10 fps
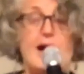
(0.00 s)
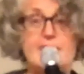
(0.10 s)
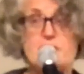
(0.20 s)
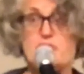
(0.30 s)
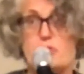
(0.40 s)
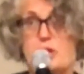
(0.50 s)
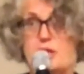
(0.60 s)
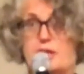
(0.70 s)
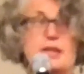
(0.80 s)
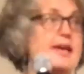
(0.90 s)
I just
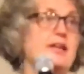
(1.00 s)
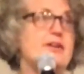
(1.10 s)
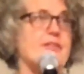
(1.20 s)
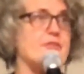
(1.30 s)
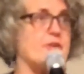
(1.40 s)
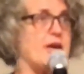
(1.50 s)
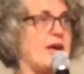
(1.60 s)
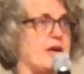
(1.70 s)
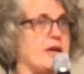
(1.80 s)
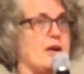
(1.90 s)
treated it like another
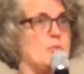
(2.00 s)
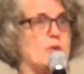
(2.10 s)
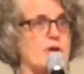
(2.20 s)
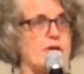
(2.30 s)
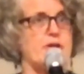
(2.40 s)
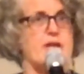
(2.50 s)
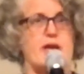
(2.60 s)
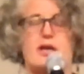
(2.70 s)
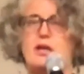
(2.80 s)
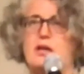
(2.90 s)
day, a work
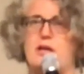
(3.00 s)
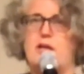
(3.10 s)
day.